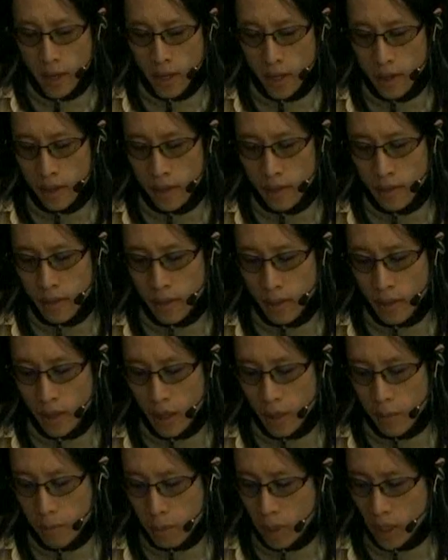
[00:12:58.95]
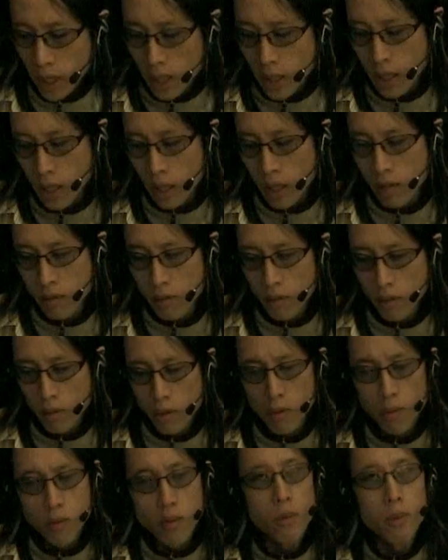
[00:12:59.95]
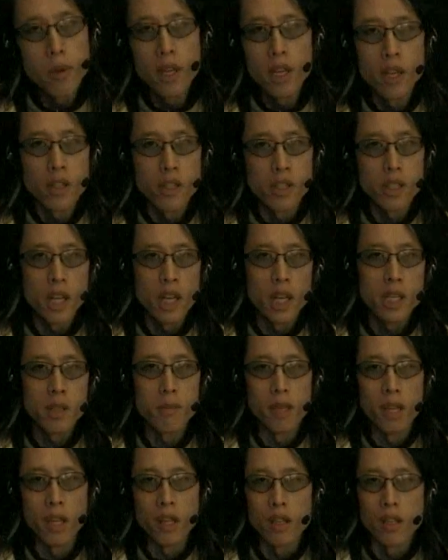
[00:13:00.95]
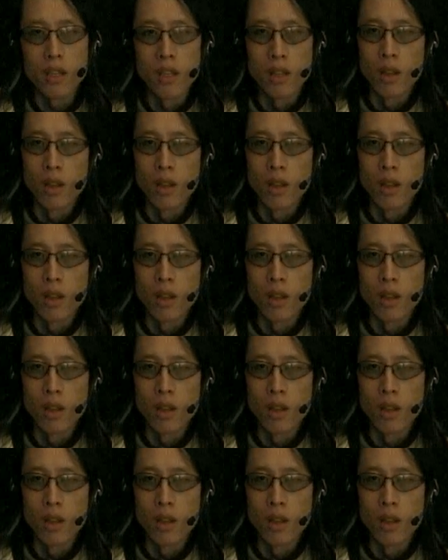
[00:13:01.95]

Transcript: and they complain that oh nobody understands me.